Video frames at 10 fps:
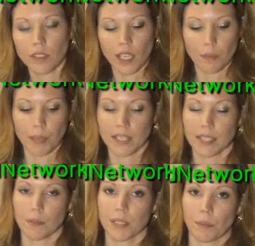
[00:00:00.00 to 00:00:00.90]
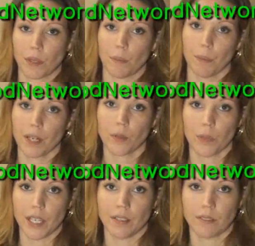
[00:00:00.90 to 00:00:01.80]
and mix up some of the
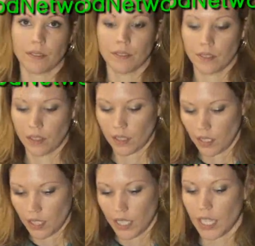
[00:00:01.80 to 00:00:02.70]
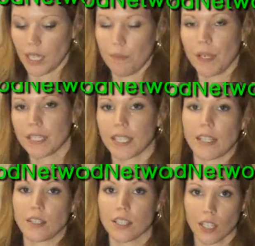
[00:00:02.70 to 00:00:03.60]
buckwheat and mix it
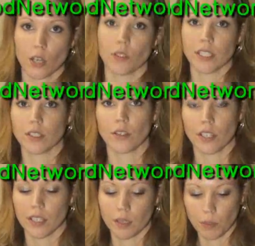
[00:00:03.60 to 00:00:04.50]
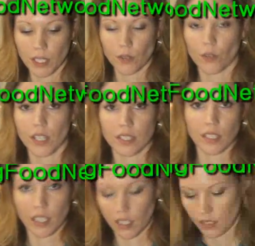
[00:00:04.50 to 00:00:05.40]
in slowly so that the blender
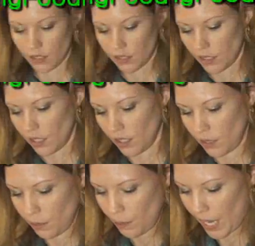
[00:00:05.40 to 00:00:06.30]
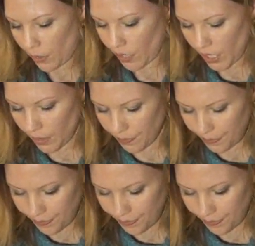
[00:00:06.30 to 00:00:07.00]
doesn't get bound up.